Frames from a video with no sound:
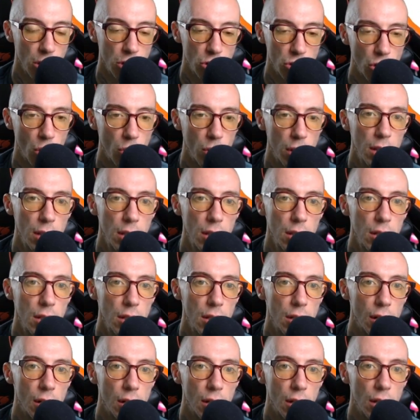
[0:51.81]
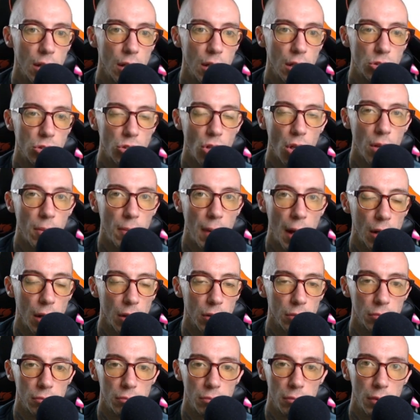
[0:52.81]
So he is all
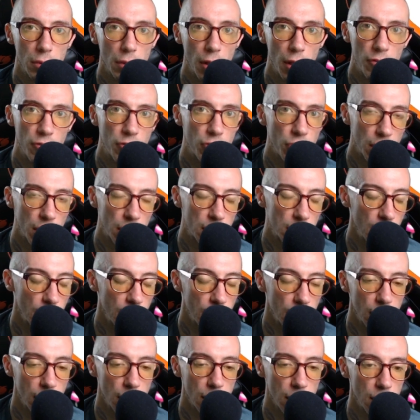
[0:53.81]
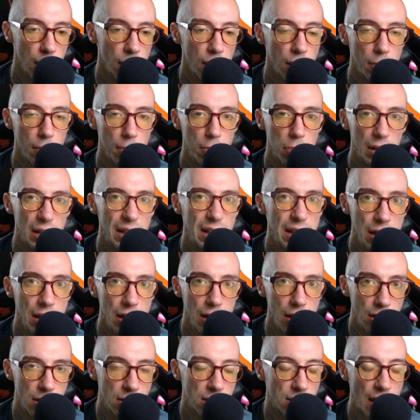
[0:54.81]
about inflicting the
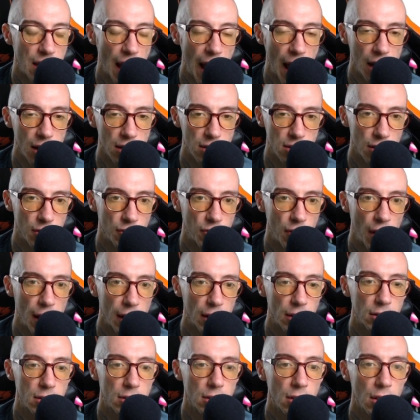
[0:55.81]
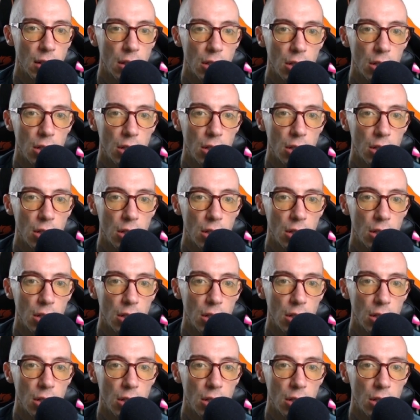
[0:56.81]
bleed status effect.